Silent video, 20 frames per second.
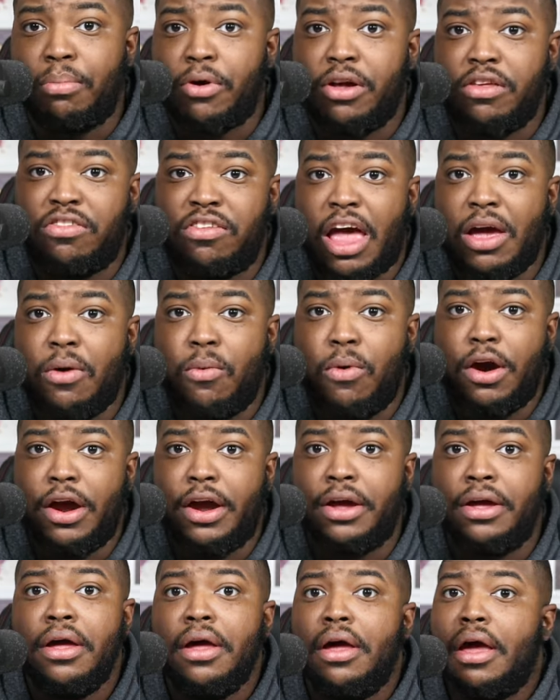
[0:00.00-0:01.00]
or
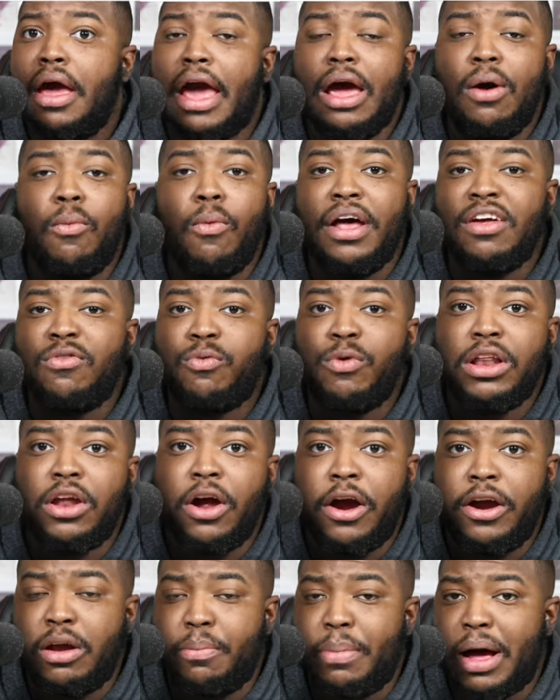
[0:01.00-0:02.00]
January. And what have we
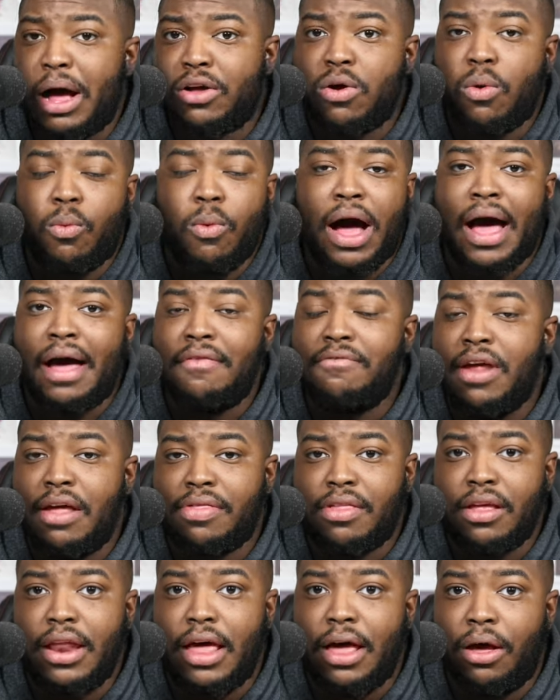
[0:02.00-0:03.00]
learned about Kawhi, if
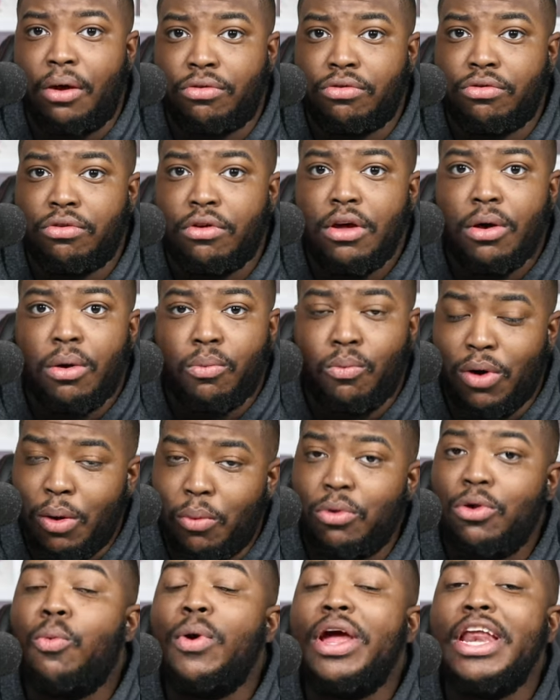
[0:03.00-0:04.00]
nothing else? What
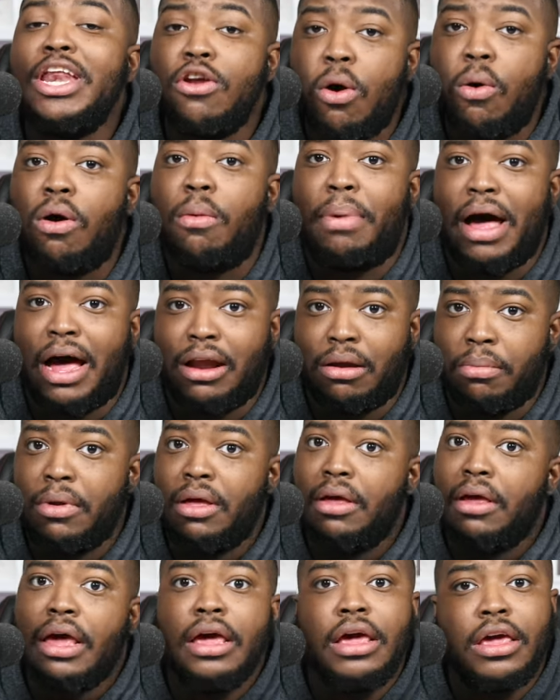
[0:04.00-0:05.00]
do we know about him?
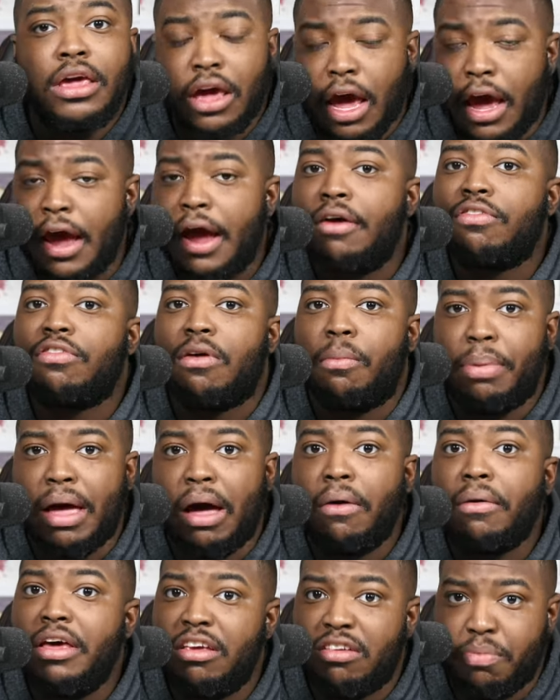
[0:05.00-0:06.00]
He cares
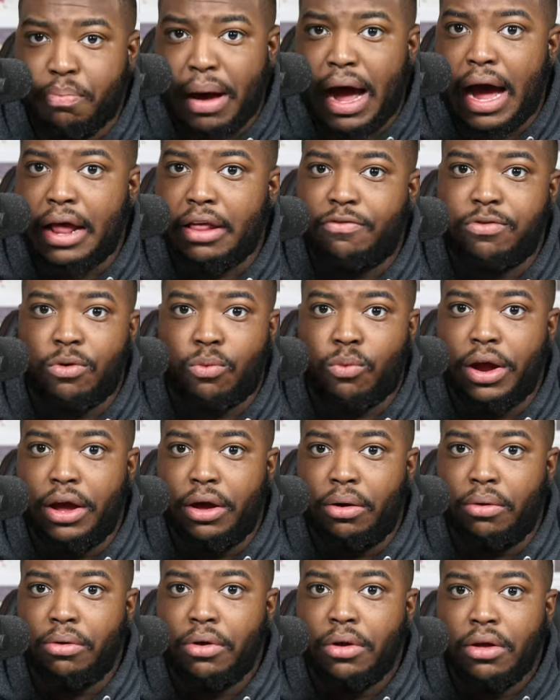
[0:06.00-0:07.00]
about his body, for
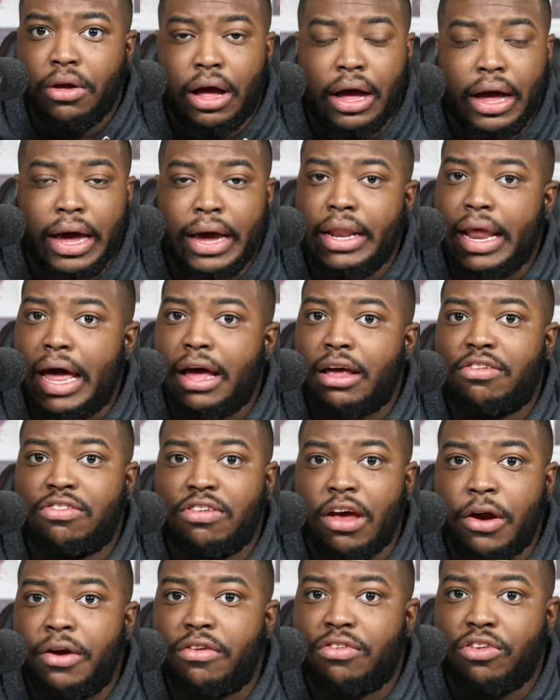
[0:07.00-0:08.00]
real. All right? Like,
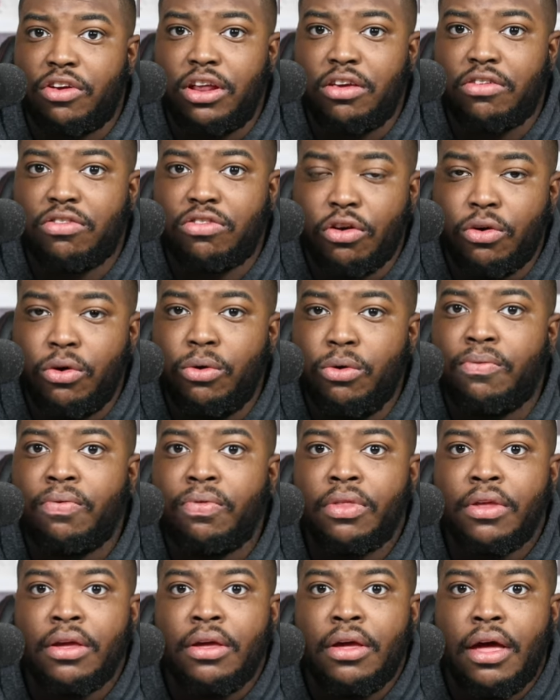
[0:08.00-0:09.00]
seriously, this dude
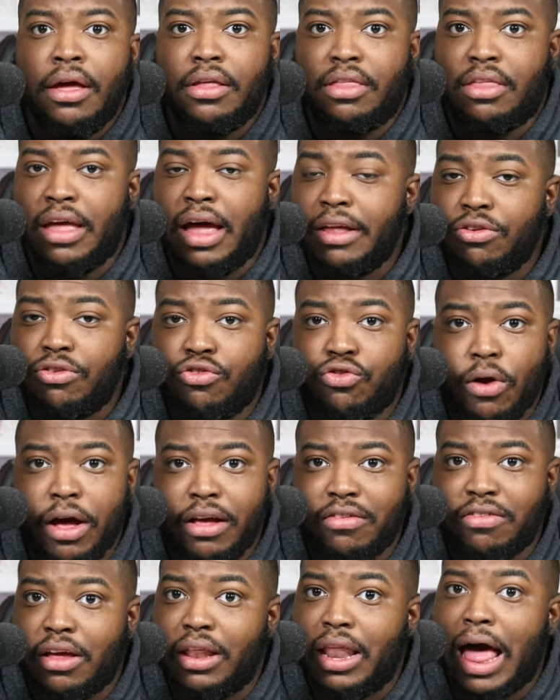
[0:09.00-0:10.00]
doesn't
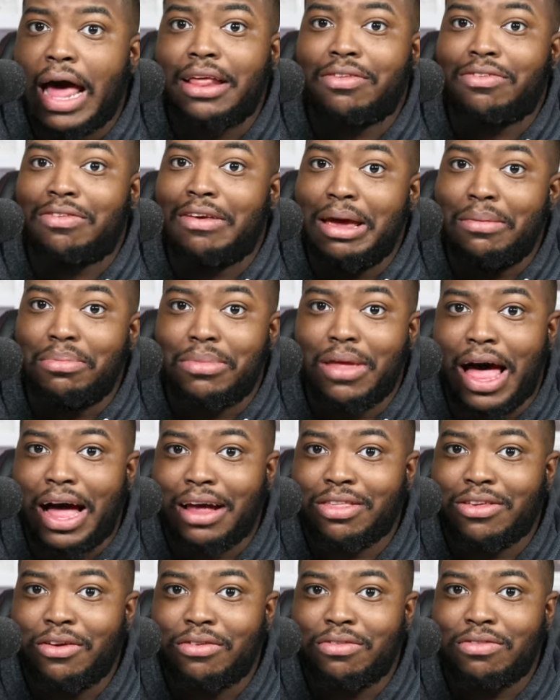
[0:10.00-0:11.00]
trust a lot of team
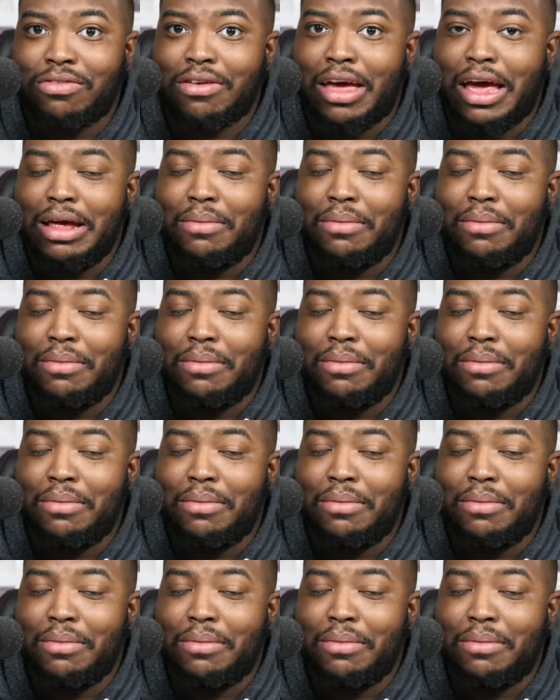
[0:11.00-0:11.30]
doctors, and